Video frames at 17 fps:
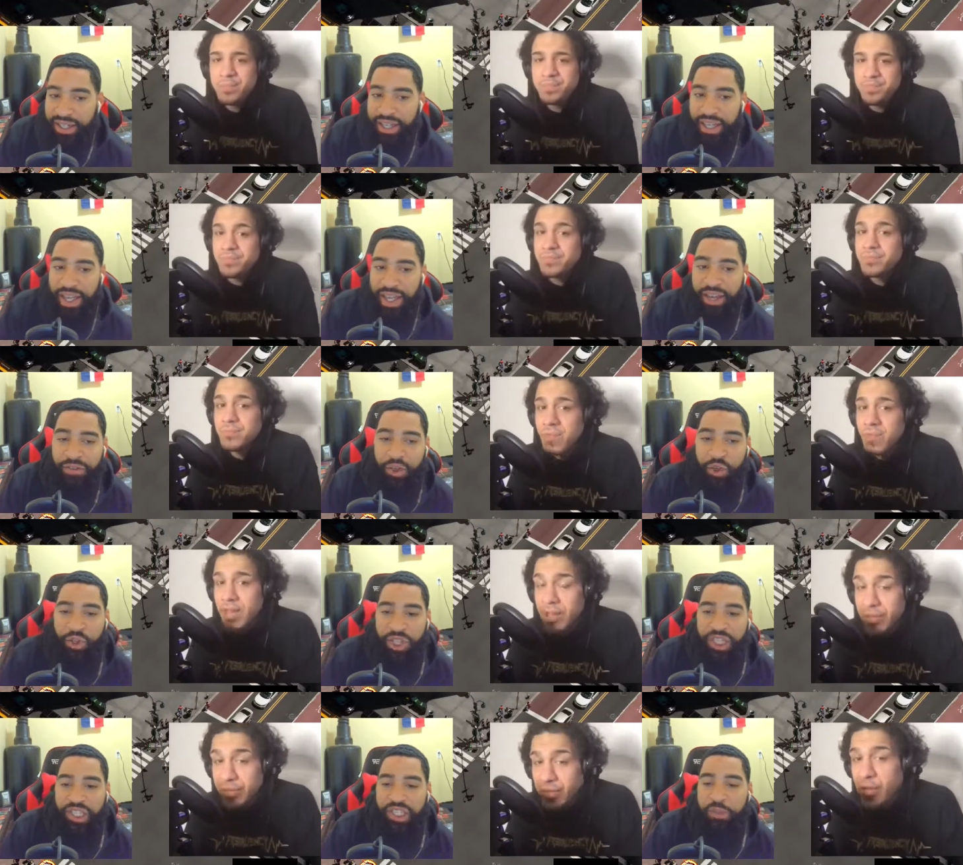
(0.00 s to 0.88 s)
Speaker 1: If you
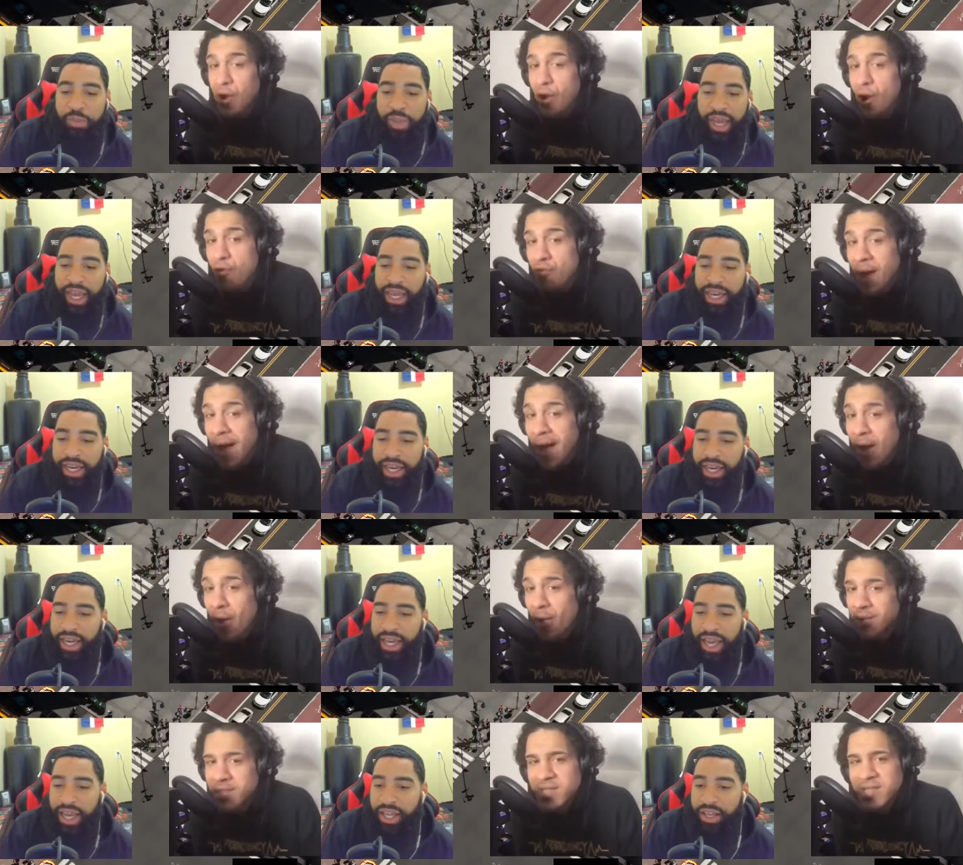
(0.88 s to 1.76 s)
just spitting
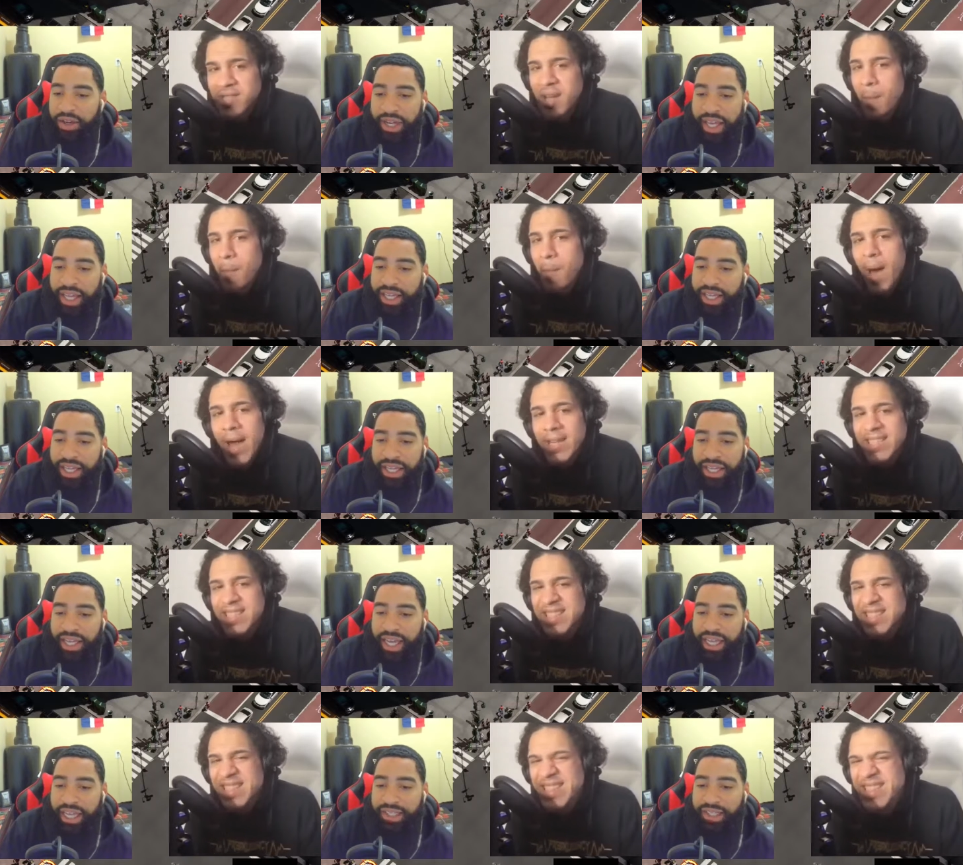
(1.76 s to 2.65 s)
and
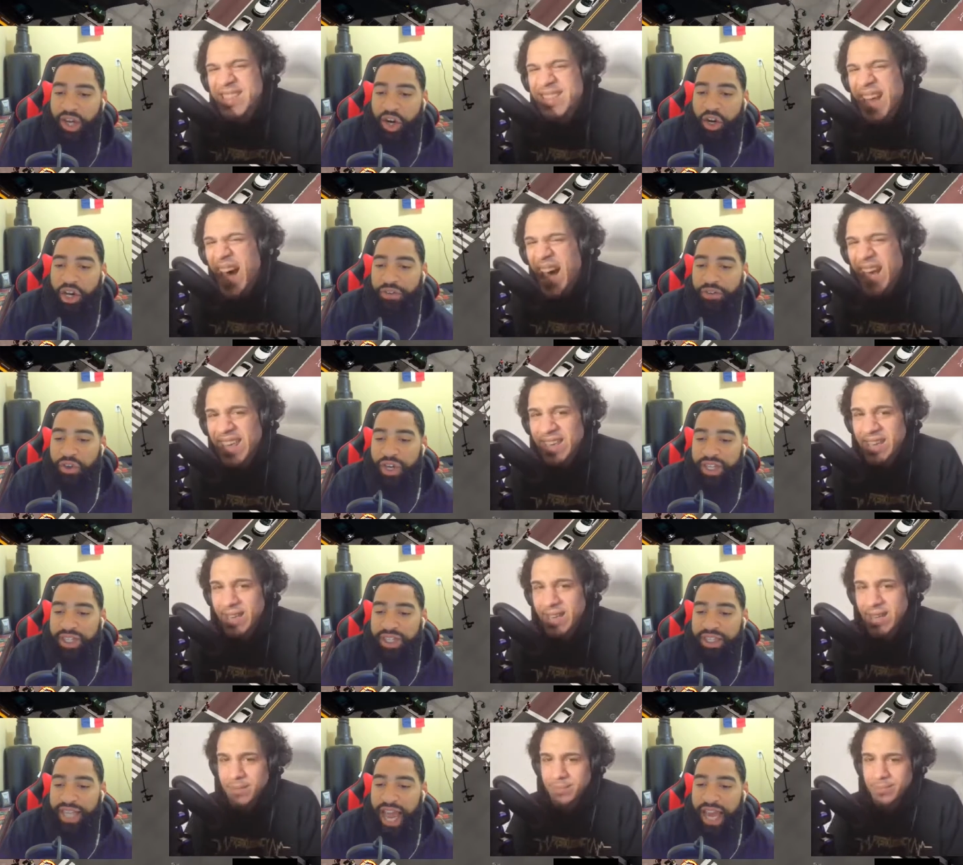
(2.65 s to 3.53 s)
niggas gonna give you the
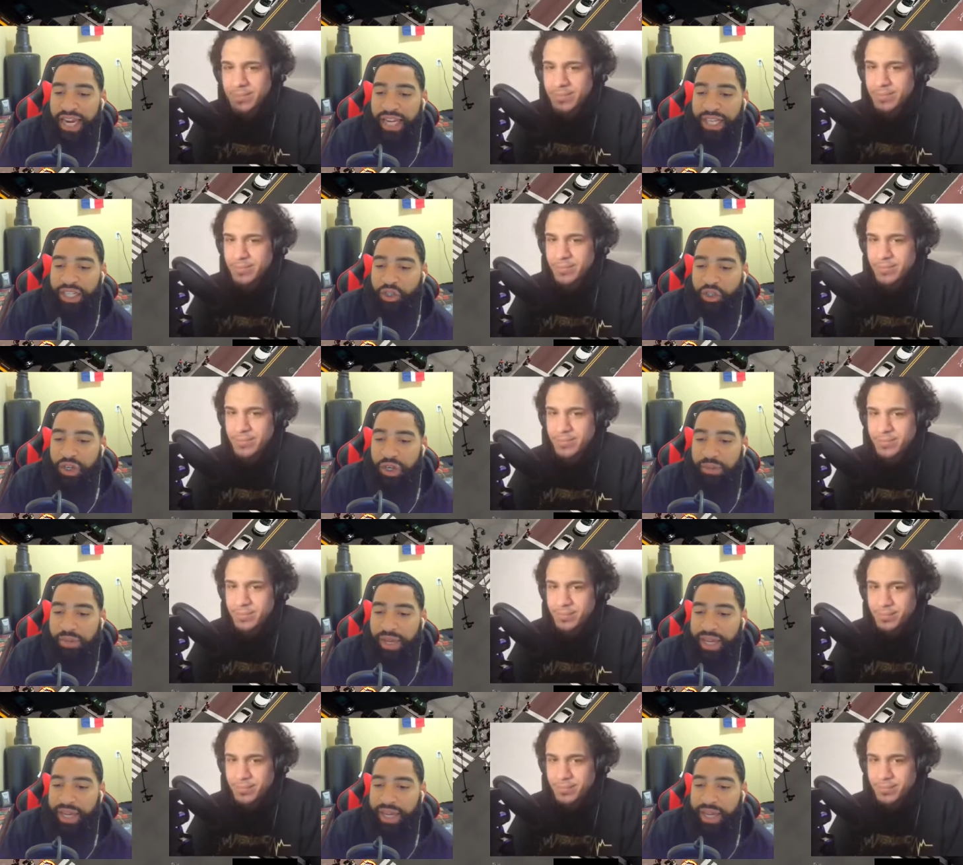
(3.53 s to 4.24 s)
silent treatment